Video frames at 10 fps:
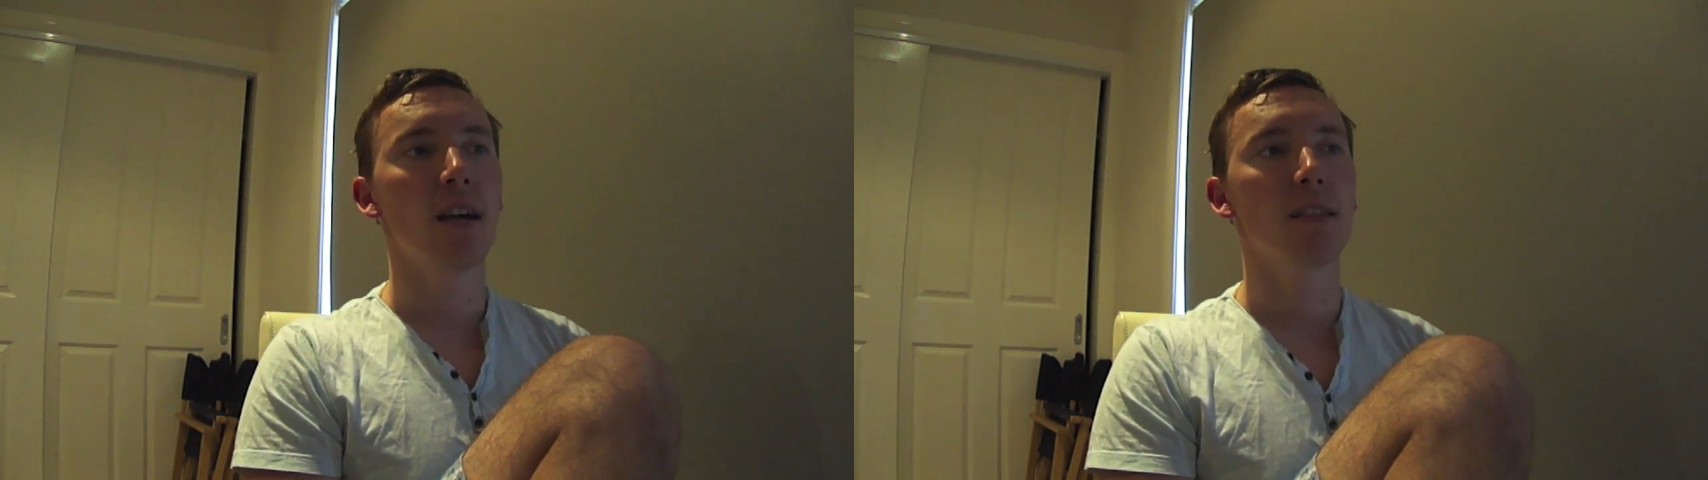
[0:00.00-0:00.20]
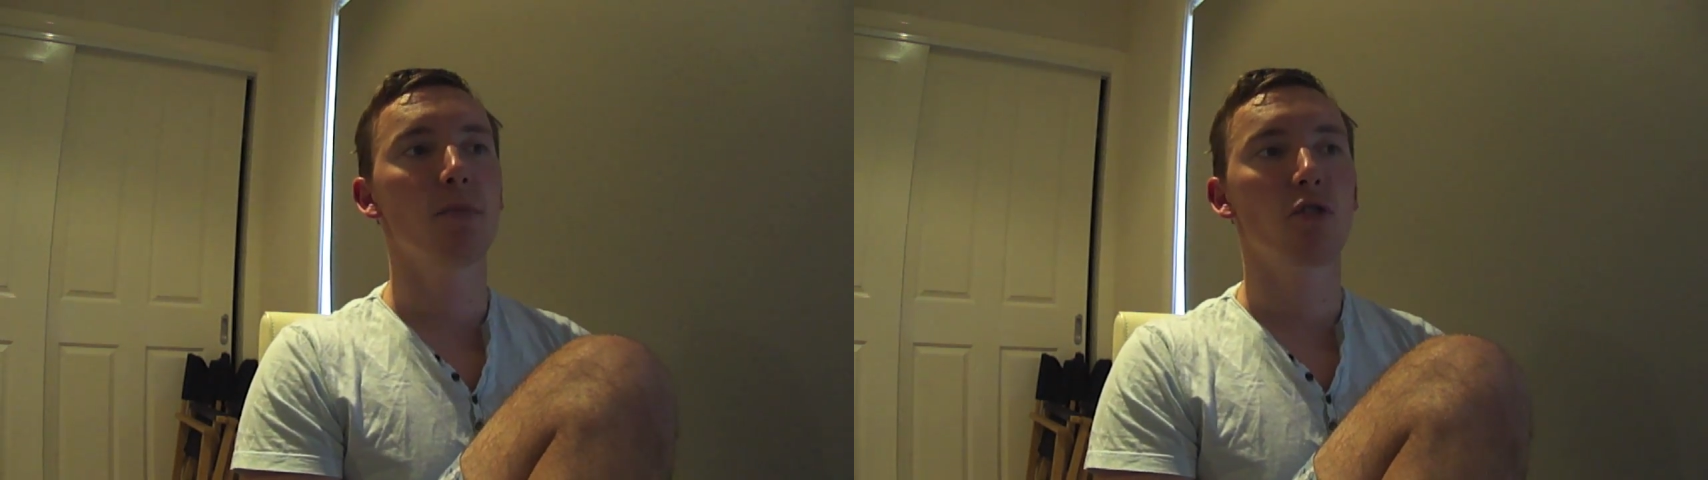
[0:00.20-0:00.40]

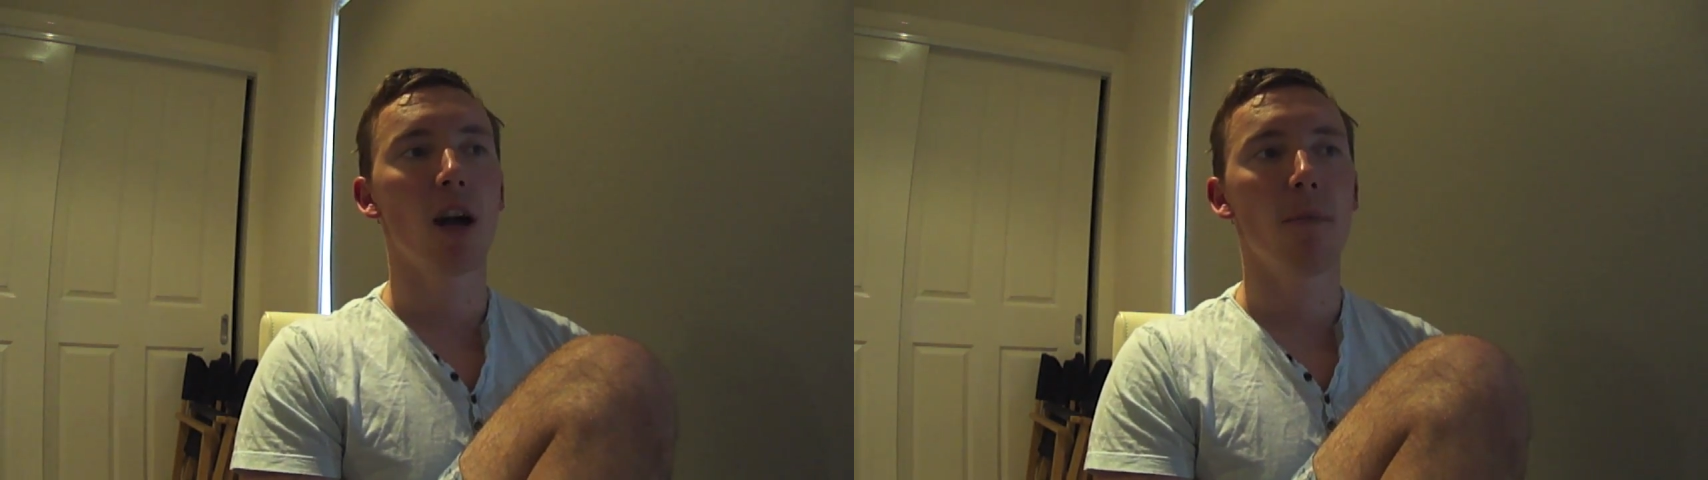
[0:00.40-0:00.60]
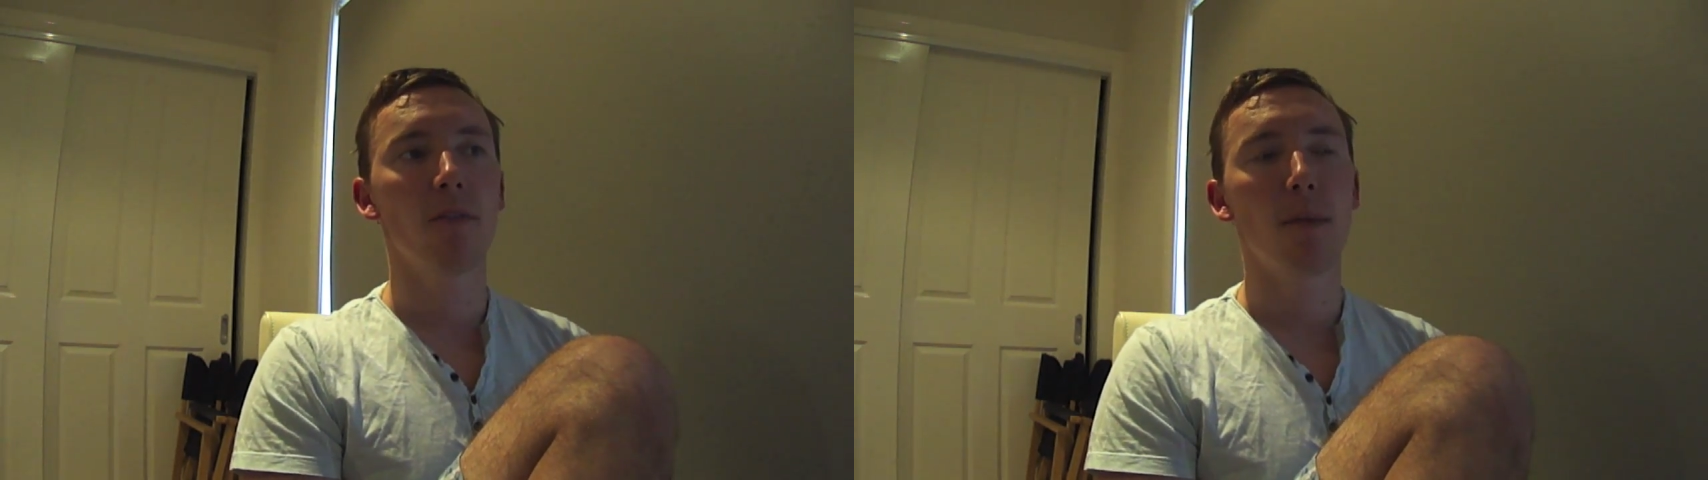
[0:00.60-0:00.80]

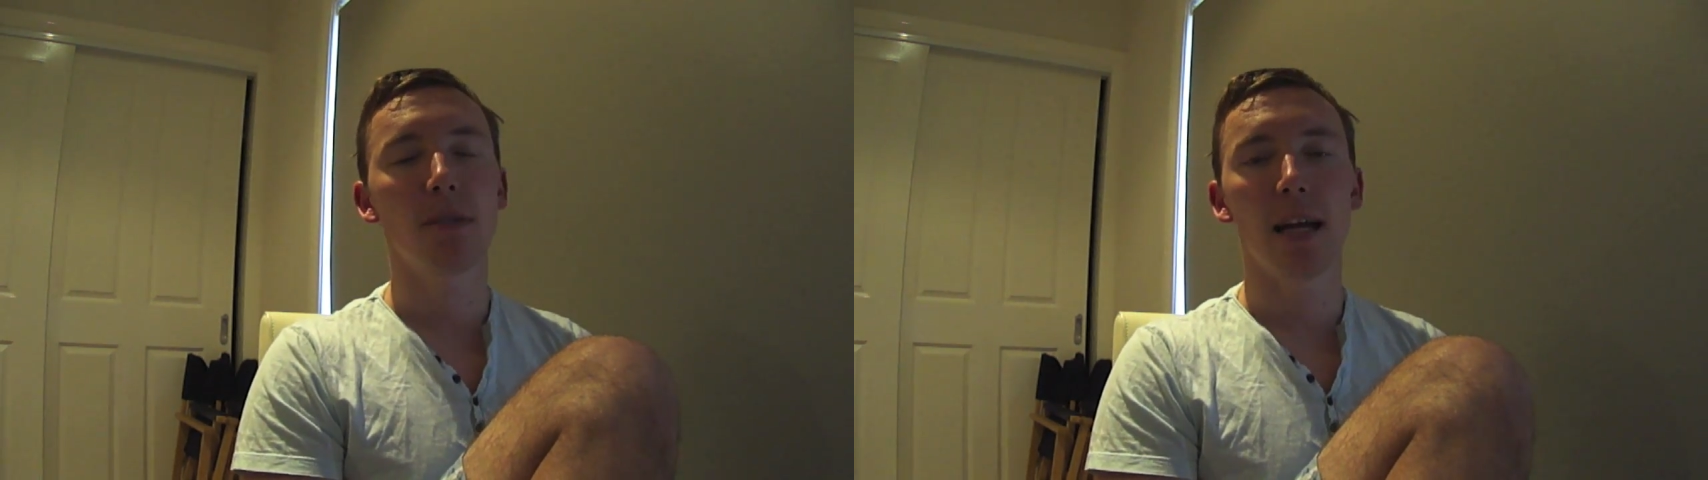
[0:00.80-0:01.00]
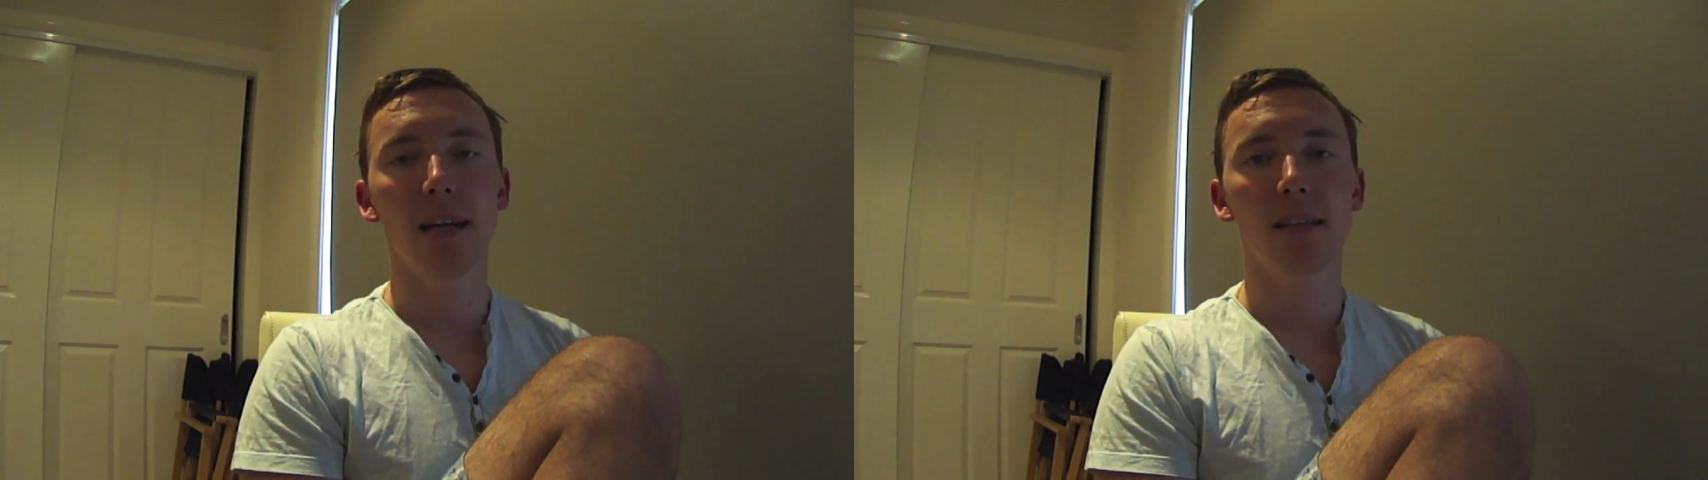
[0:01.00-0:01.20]
subscribe for updates.